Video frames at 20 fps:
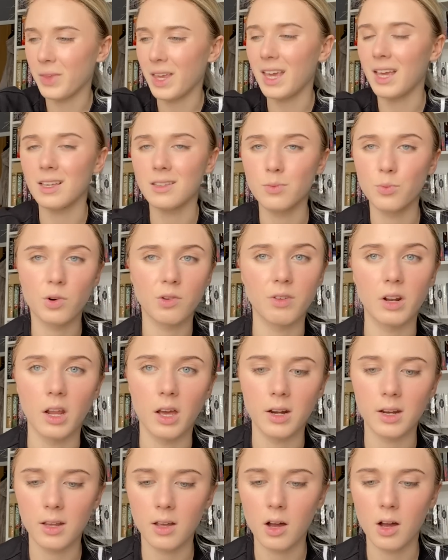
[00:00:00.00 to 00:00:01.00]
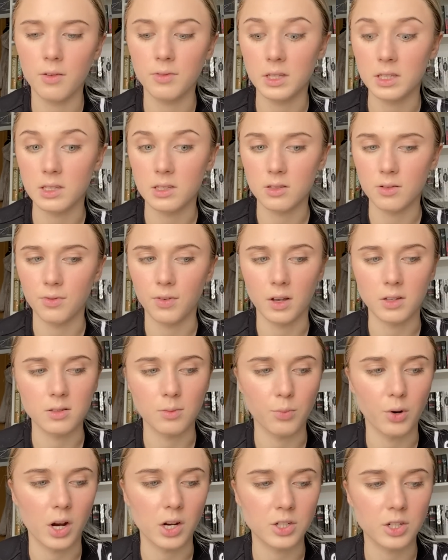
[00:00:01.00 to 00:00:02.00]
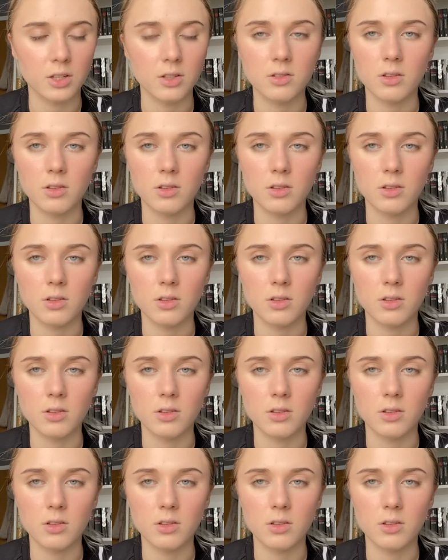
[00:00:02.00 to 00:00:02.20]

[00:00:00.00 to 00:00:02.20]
It is more of a learning curve. This is a first impression,